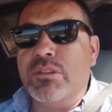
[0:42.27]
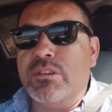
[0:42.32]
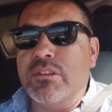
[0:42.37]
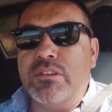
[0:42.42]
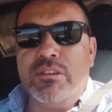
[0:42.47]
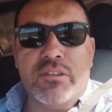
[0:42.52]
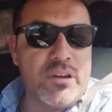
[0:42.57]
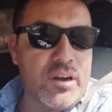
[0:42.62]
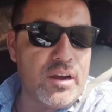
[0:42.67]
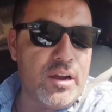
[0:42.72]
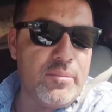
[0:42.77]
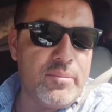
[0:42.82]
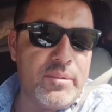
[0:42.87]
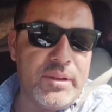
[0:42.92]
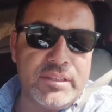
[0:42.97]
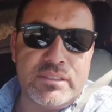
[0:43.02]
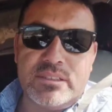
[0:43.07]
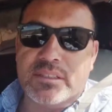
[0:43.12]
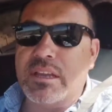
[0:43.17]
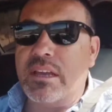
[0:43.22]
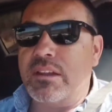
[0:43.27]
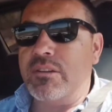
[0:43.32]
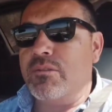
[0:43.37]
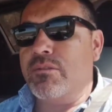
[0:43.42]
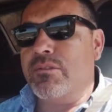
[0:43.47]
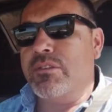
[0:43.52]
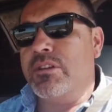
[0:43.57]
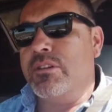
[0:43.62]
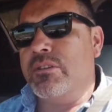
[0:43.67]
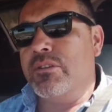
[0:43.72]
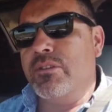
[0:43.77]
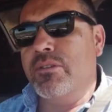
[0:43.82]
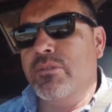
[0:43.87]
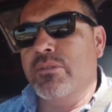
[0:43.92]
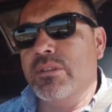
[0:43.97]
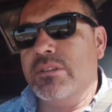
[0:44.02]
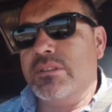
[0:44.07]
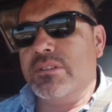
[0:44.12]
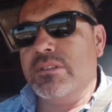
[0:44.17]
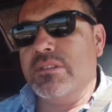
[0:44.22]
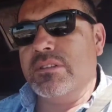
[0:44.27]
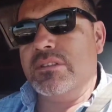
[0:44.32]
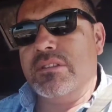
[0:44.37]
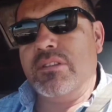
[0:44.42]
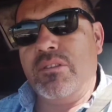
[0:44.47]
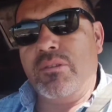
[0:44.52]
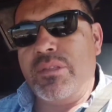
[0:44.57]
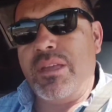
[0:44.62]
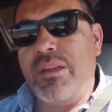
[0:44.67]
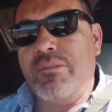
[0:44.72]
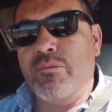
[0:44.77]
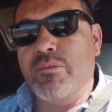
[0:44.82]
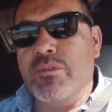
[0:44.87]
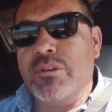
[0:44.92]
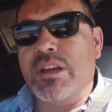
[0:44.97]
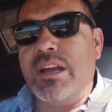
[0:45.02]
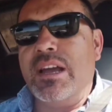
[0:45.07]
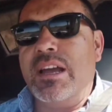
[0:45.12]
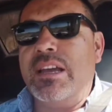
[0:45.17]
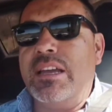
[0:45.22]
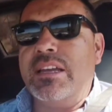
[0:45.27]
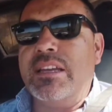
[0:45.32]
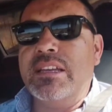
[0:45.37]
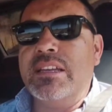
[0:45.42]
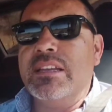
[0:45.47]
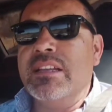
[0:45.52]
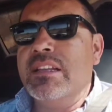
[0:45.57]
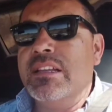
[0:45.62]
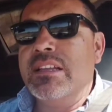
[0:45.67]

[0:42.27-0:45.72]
and the other complex has got over 100 units, and they only have one guy.